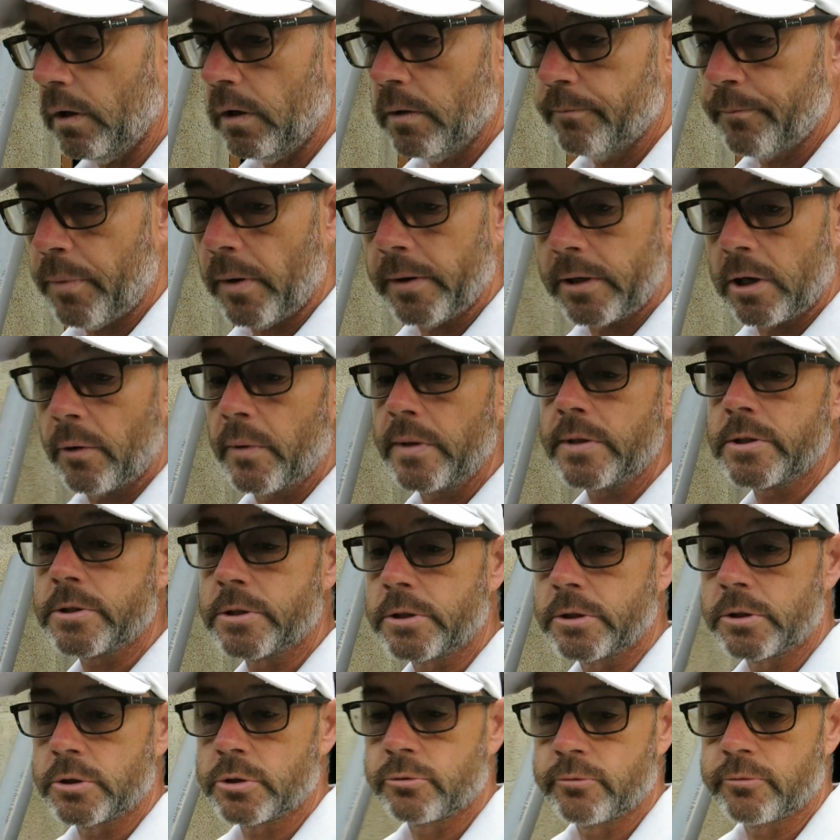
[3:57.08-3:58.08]
by
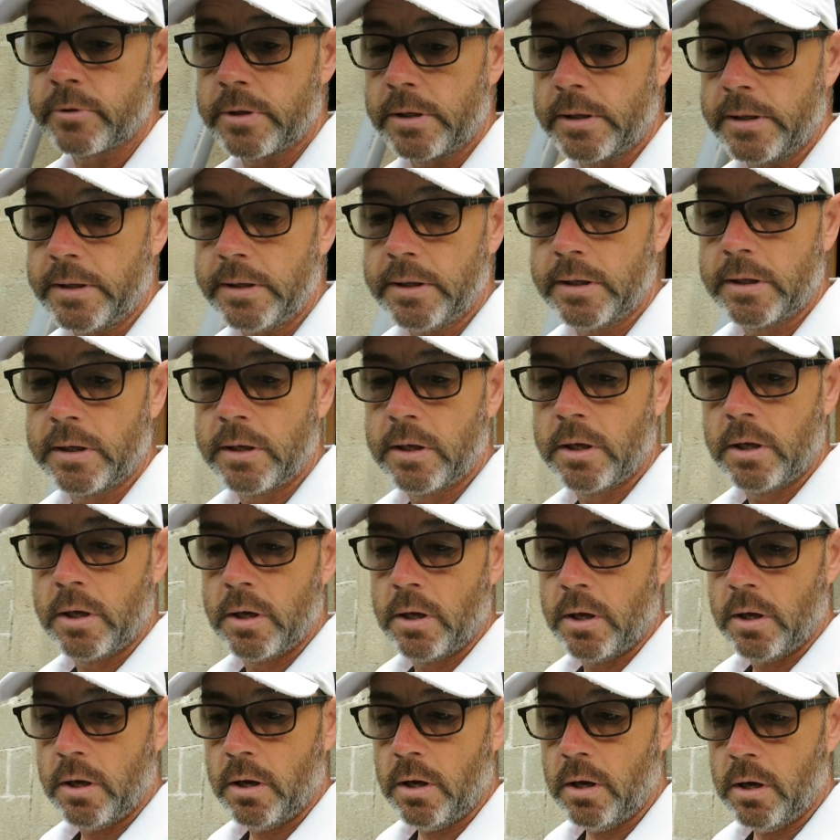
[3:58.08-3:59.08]
coincidence, really,
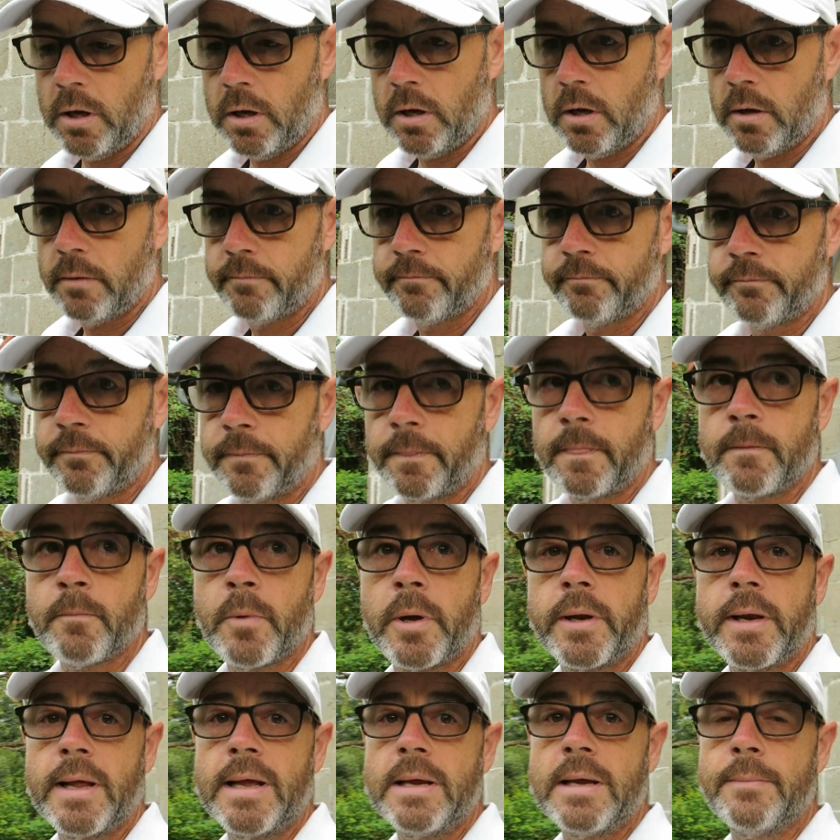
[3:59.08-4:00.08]

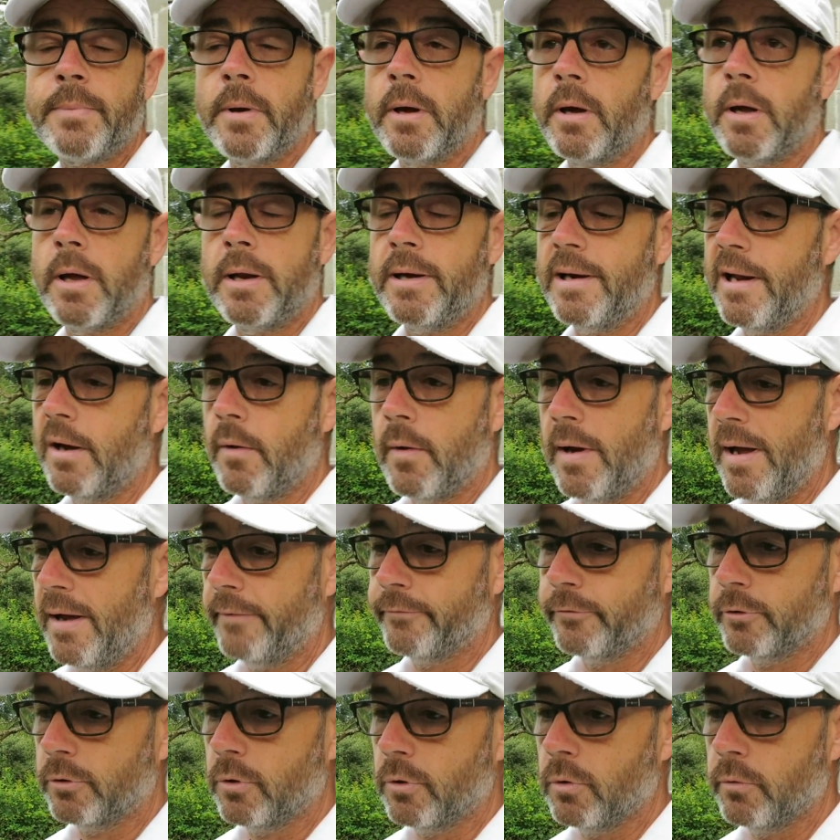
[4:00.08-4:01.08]
my neighbour, and now I have
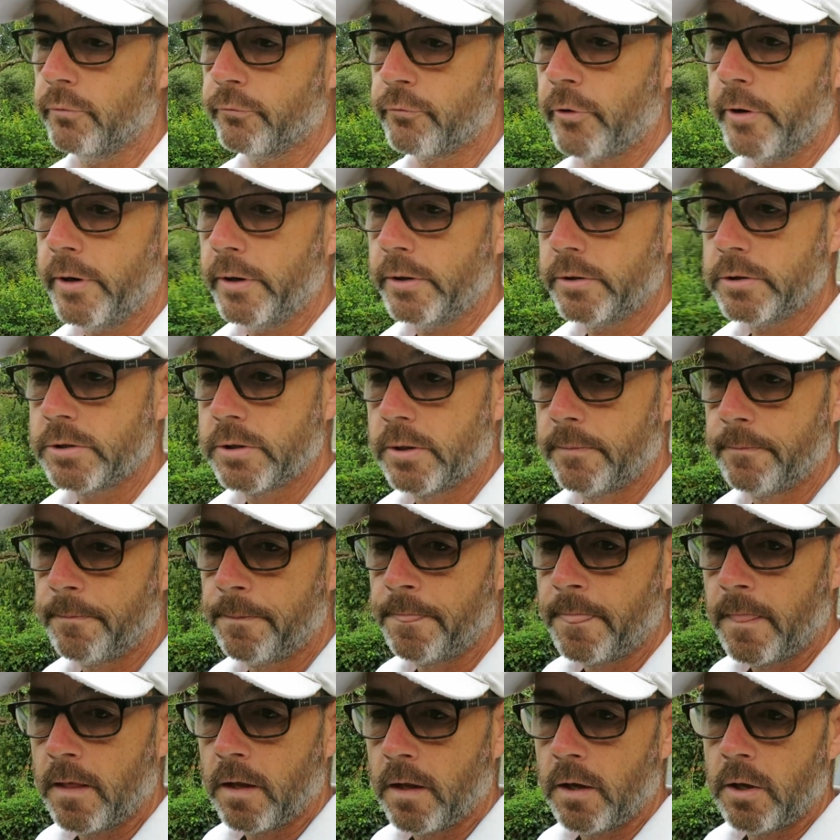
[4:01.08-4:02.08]
to call friend,
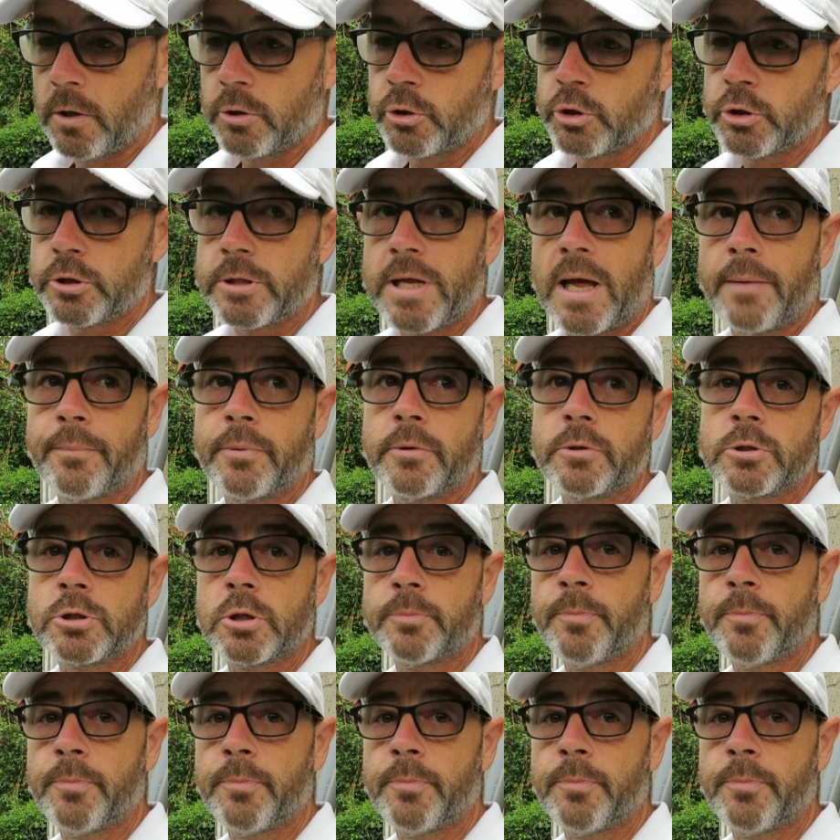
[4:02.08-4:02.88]
just happened to